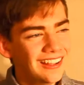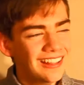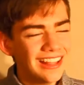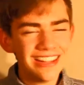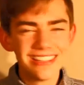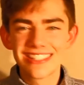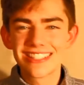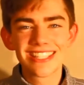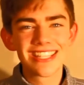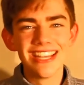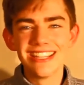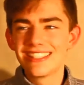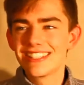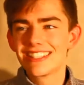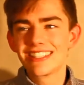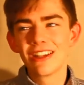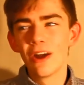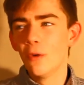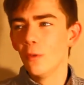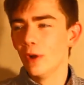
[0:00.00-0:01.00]

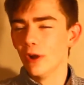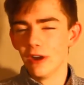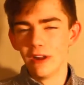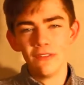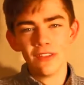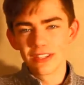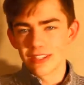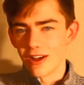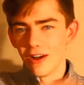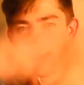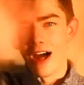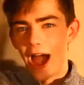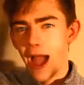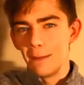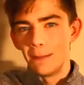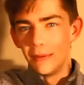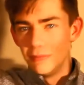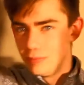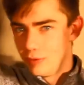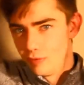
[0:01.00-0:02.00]
It's so weird, and this all
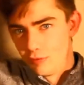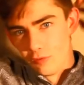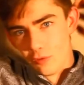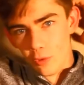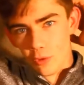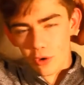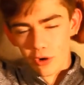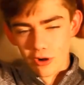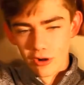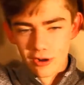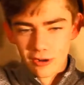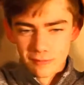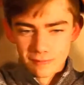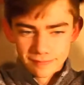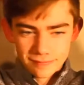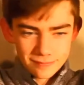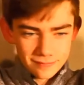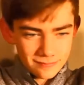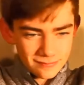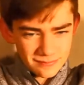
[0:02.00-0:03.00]
happened before
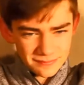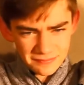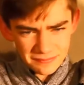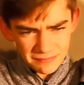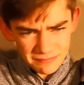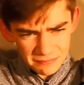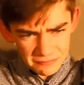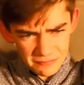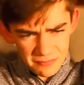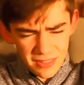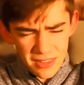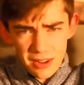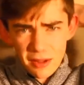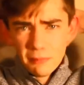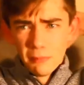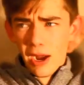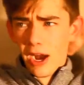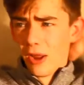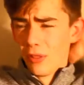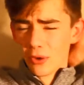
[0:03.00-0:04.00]

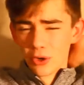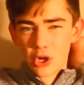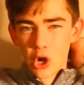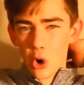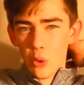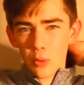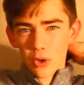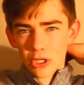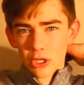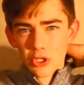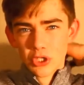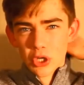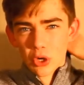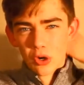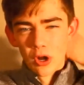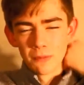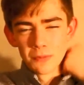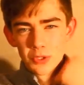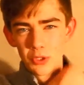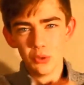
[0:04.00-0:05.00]
my other coworker
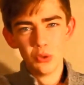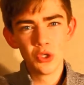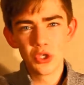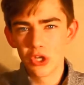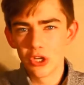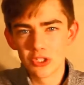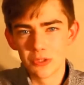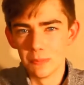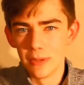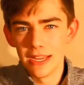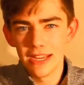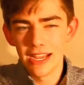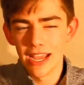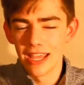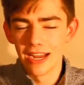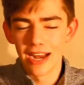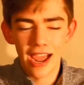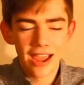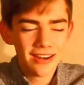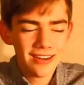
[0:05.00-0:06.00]
showed up, so it was just me,
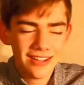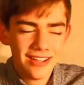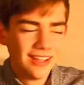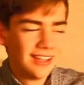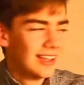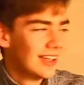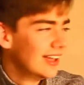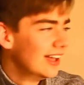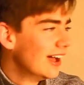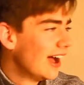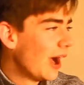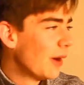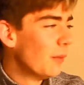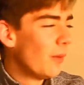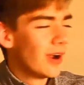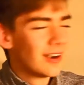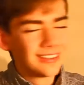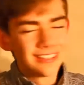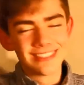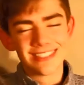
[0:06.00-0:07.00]
and I
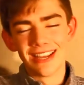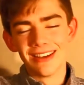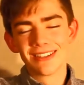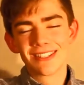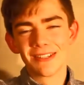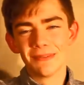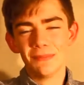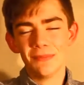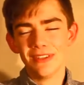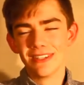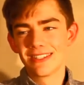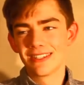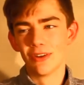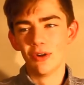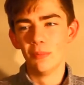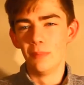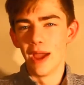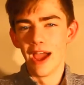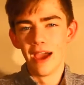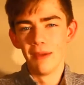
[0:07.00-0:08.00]
wanted to tell someone this
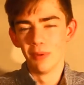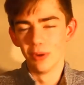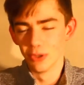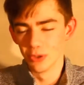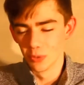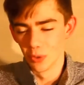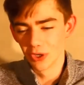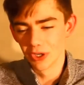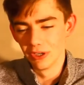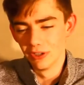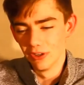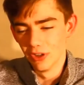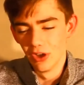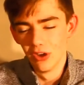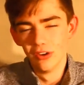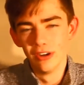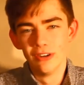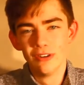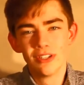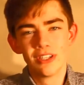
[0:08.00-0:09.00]
so bad, but I was working
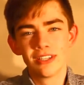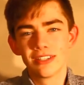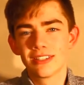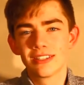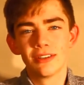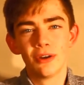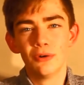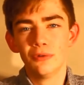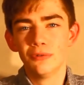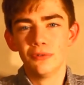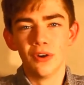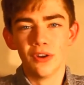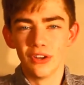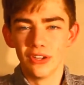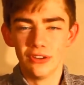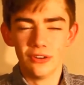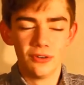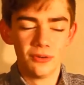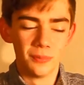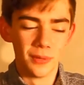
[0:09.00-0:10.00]
alone. It was just so
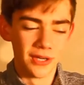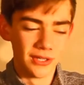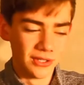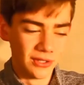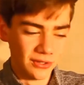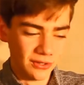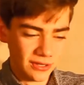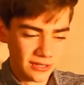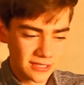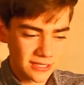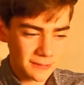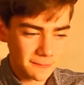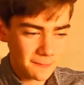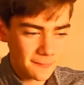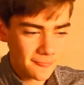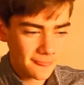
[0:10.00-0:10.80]
funny. Oh my goodness.